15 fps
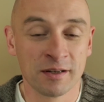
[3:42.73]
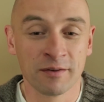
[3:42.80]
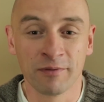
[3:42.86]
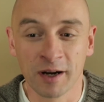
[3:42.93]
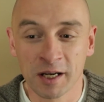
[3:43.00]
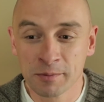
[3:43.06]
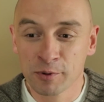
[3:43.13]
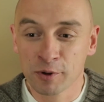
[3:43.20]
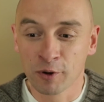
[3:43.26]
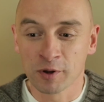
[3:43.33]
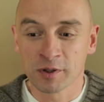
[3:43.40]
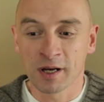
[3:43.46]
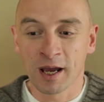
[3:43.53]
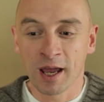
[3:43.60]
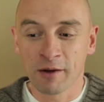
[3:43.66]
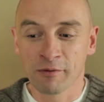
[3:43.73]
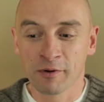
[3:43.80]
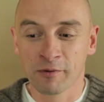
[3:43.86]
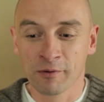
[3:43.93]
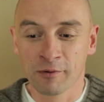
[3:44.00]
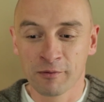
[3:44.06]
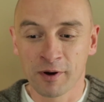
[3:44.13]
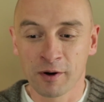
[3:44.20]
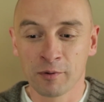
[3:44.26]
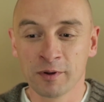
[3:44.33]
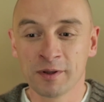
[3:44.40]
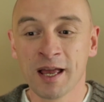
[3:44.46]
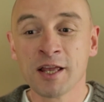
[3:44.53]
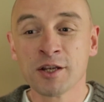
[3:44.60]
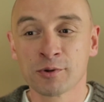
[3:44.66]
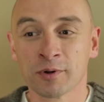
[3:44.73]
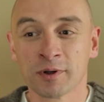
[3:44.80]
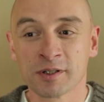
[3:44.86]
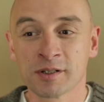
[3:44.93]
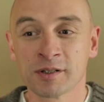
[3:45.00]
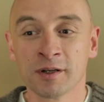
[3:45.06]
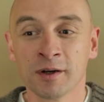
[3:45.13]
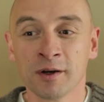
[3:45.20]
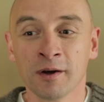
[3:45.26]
device because I have a very dangerous